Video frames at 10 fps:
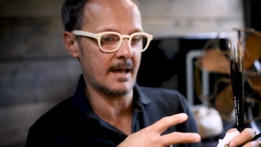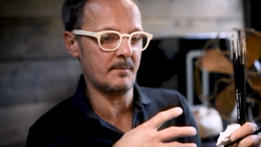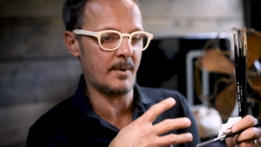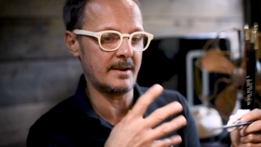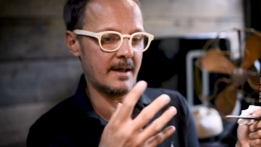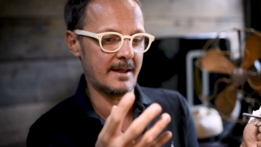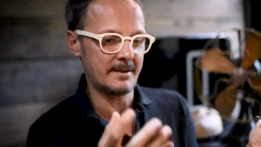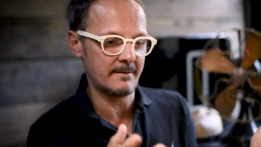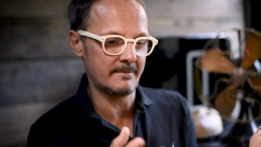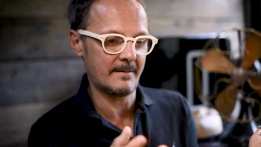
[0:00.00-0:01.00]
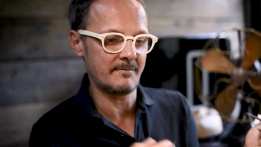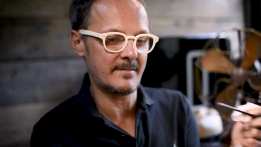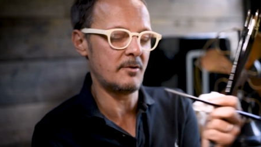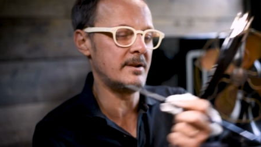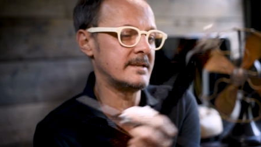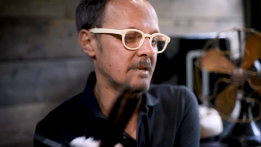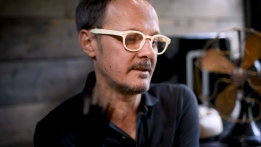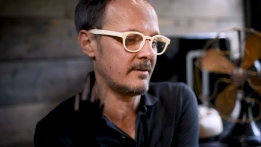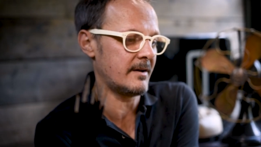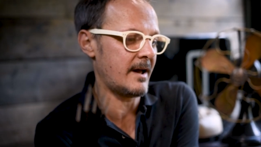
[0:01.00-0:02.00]
But I don't, I haven't only sort
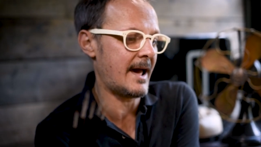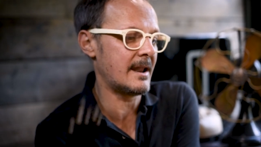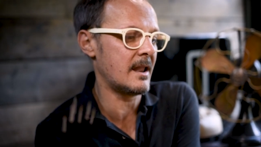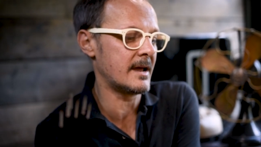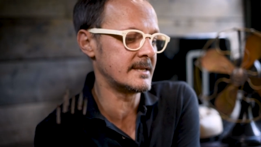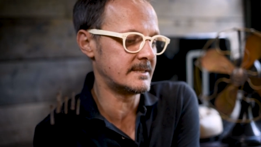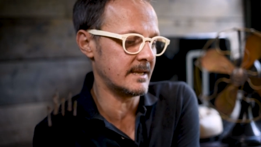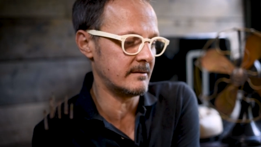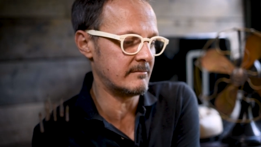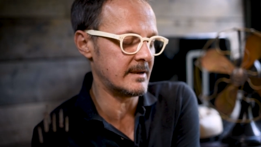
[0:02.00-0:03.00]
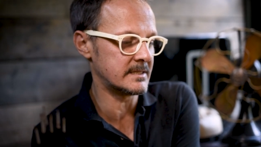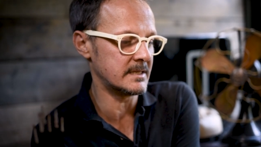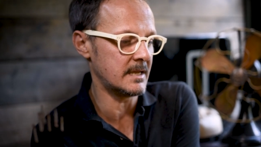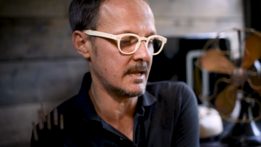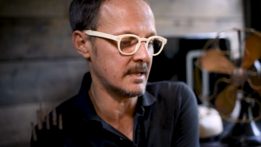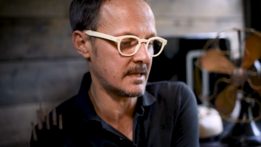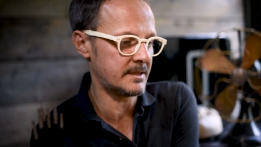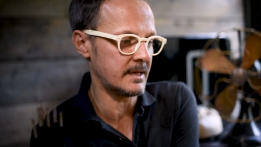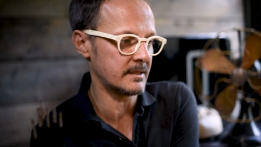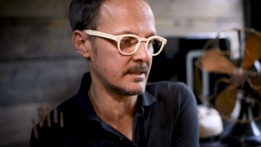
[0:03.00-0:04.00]
of analysed it in recent years. I
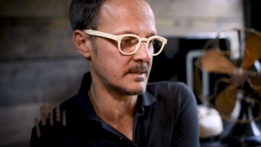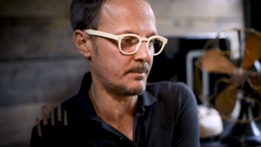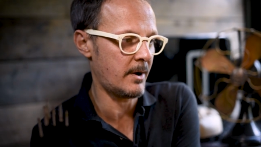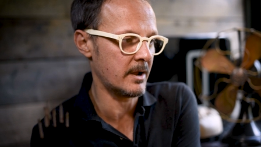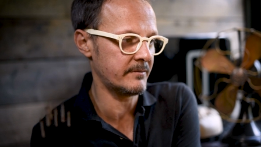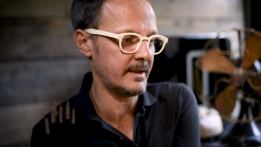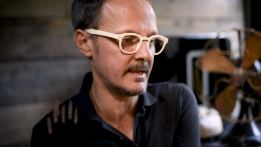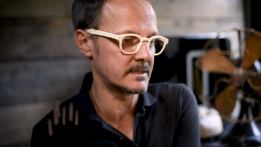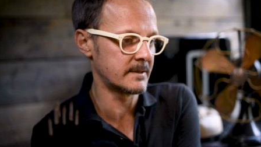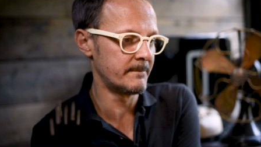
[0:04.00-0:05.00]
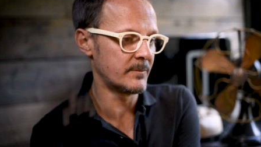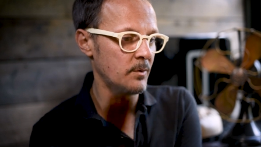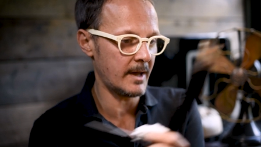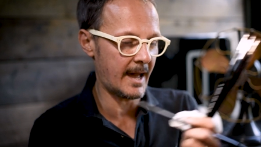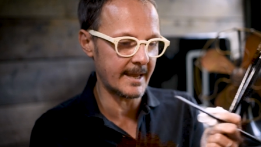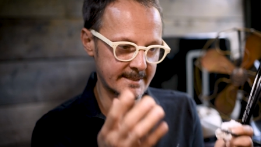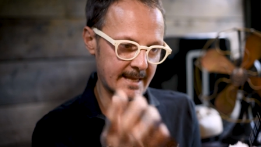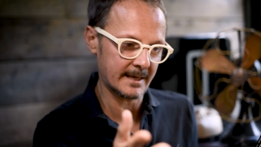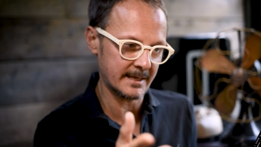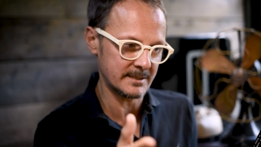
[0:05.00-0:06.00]
think there's a part of it is
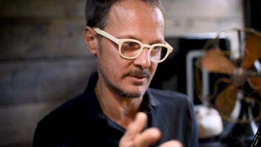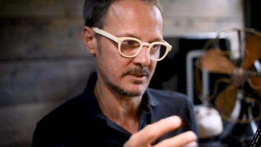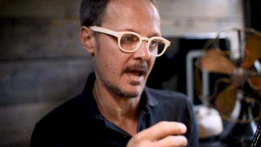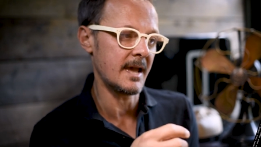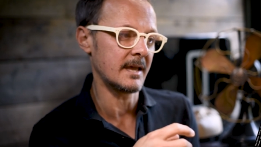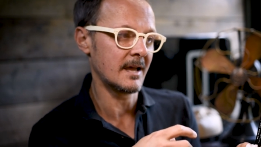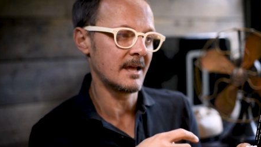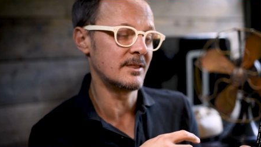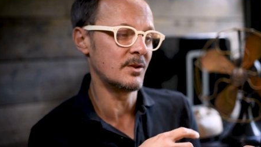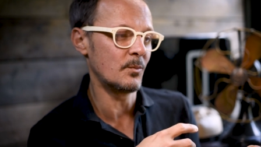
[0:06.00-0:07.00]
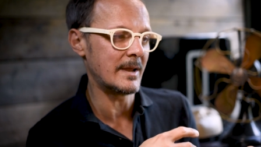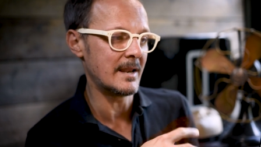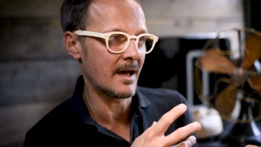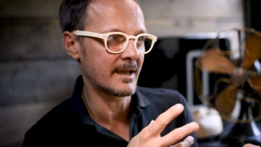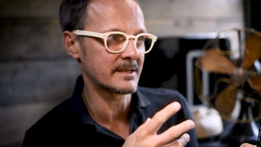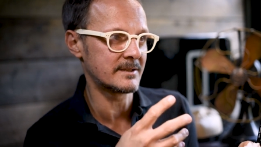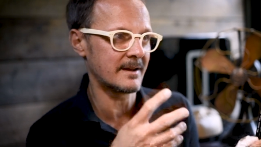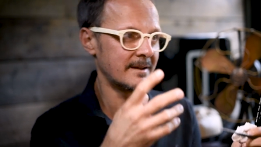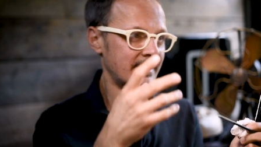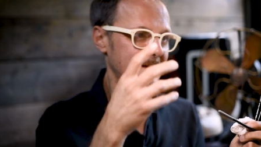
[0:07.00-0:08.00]
exactly as you say, that we like to,